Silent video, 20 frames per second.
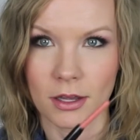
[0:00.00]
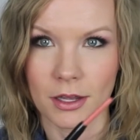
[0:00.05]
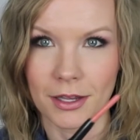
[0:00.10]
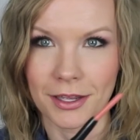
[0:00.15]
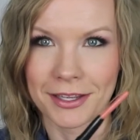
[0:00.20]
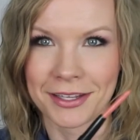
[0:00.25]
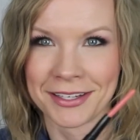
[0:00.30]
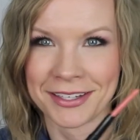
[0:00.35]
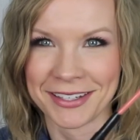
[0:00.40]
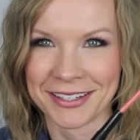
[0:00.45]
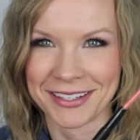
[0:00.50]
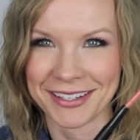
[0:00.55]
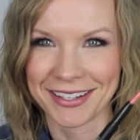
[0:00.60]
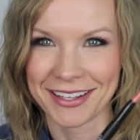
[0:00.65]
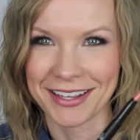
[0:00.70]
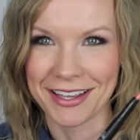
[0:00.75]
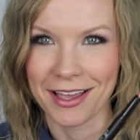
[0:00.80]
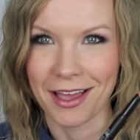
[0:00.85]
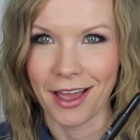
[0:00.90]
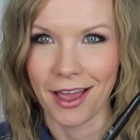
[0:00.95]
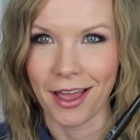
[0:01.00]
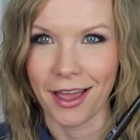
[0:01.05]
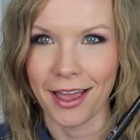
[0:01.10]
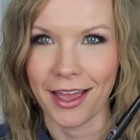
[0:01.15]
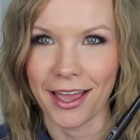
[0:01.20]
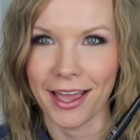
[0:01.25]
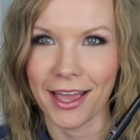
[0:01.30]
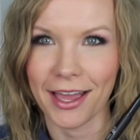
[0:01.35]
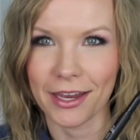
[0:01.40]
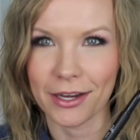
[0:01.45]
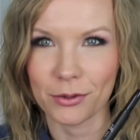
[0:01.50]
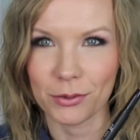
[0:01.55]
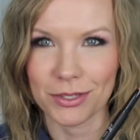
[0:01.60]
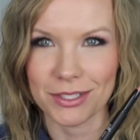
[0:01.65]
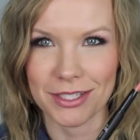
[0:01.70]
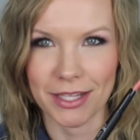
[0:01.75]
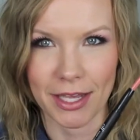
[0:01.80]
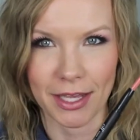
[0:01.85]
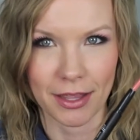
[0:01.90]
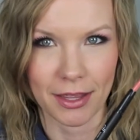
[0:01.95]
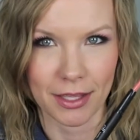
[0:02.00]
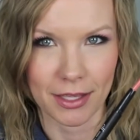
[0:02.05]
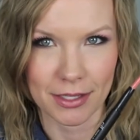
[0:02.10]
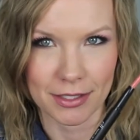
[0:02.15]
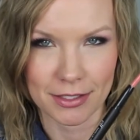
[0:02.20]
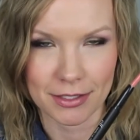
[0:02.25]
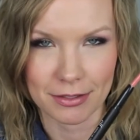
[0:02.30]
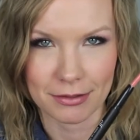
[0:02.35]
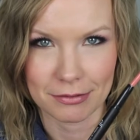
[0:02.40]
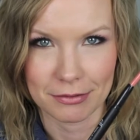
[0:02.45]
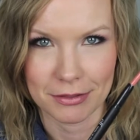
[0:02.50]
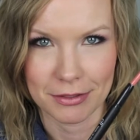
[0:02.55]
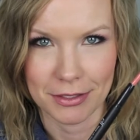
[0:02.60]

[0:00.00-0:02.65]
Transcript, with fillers: and it was like this.